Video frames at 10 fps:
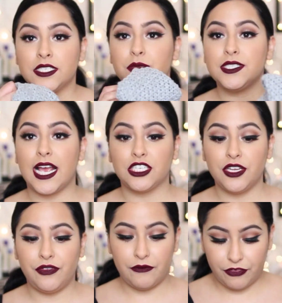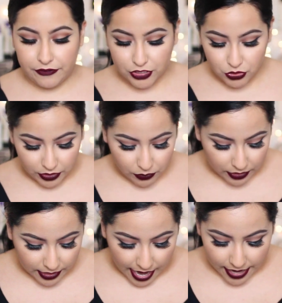This one's actually from Forever
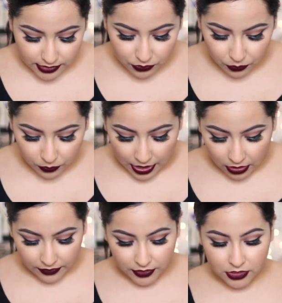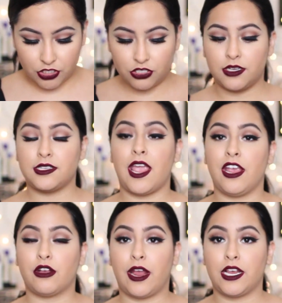twenty-one as well, and this is just
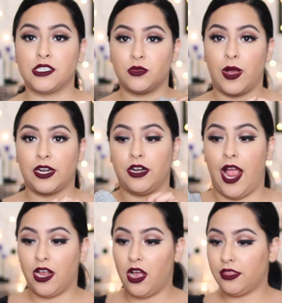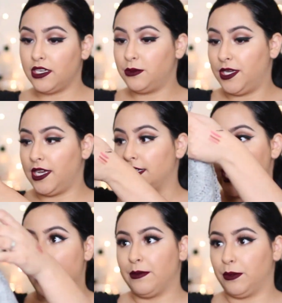a gray sweater. I got this because
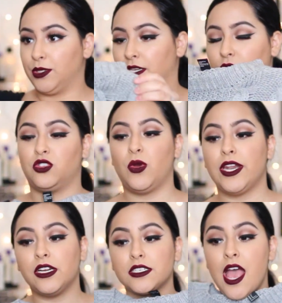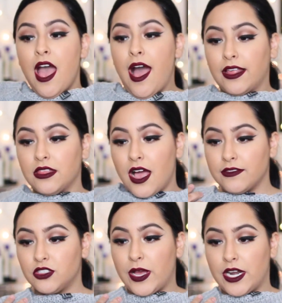I'm obsessed with sweaters. I
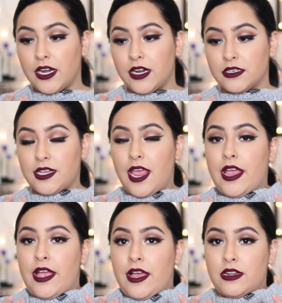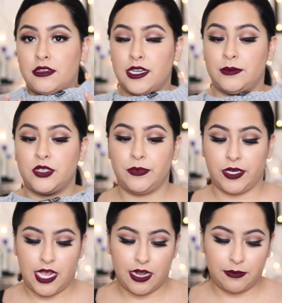love sweaters, and I'm super
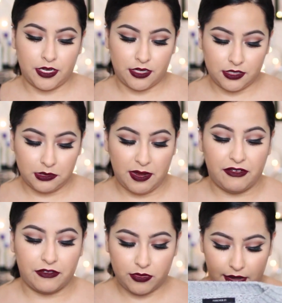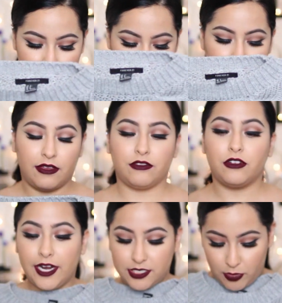excited because this is my favorite sweater. I love
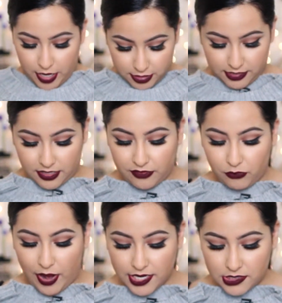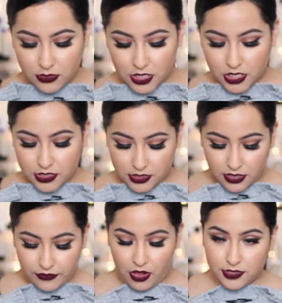gray sweaters. I love white sweaters. I
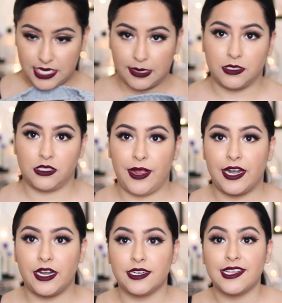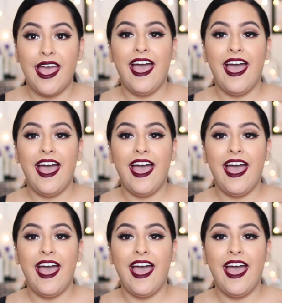love all types of sweaters.